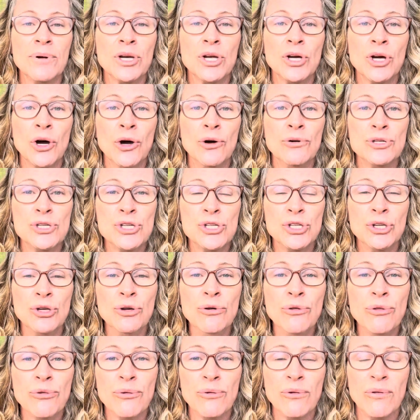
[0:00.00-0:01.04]
coach
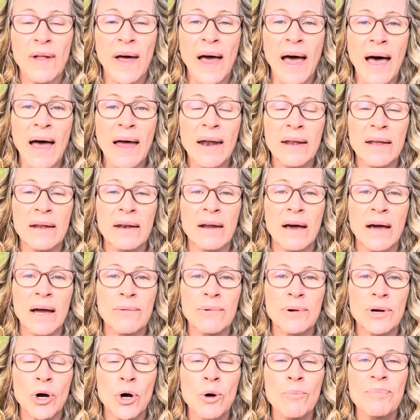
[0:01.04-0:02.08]
you through that, and I
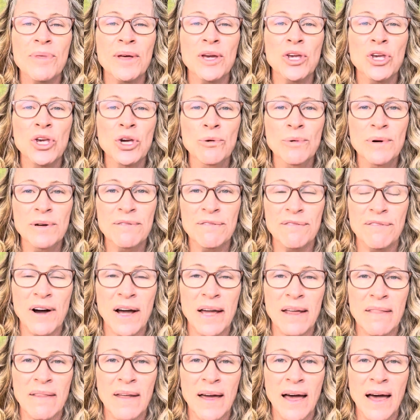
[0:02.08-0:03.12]
would hope that you would
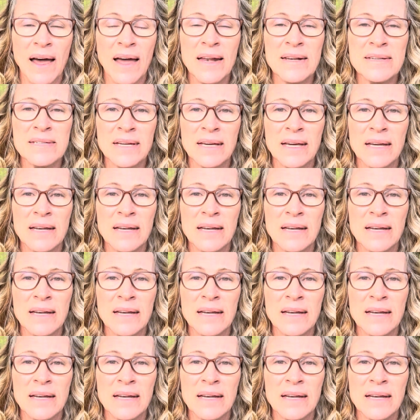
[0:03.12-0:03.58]
find that.